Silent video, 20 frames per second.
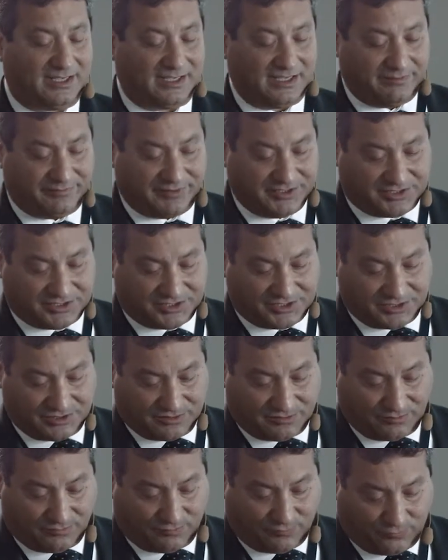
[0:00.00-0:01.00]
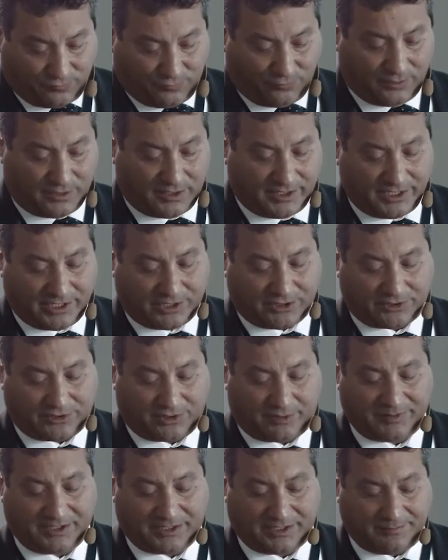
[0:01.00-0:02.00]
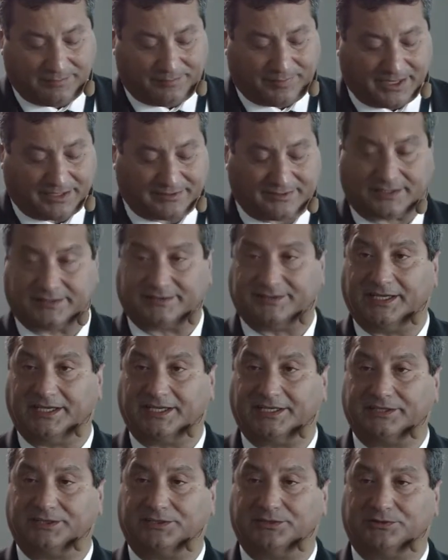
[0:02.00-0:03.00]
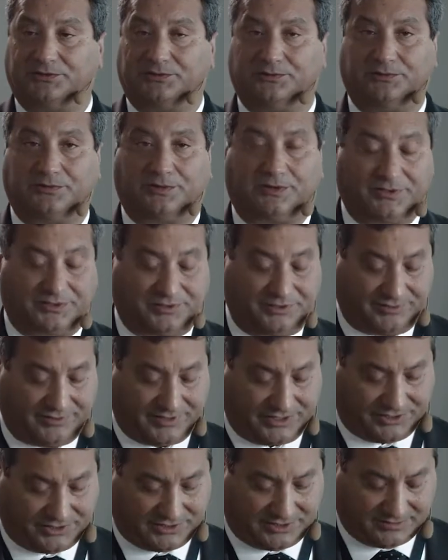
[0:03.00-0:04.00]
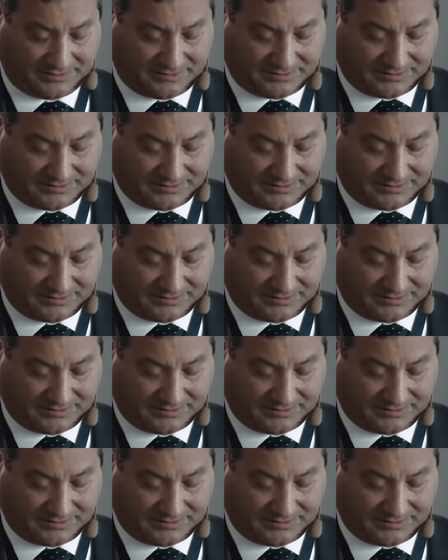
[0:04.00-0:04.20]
if its full economic impact are taken into consideration.